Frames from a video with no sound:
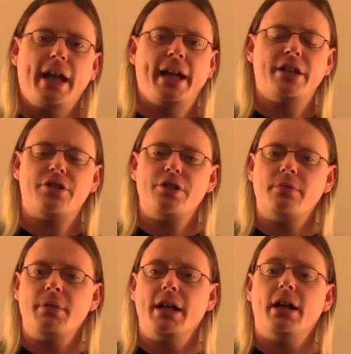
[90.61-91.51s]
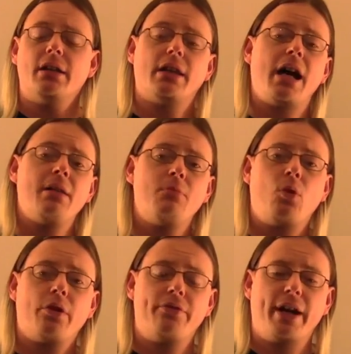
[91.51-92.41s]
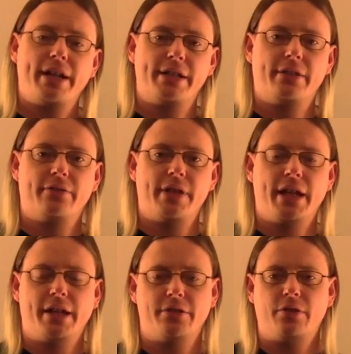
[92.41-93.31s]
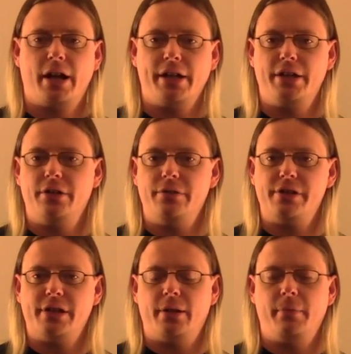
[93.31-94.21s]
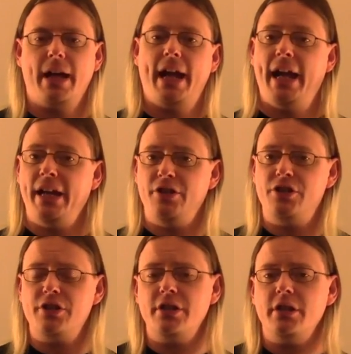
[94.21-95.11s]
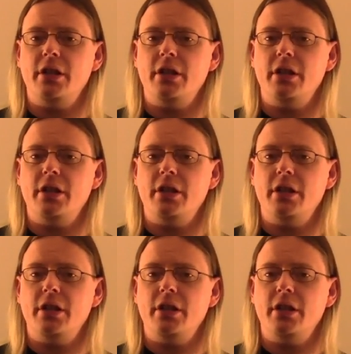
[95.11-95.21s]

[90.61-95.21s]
and it should be a lot more effective than trying to use some aged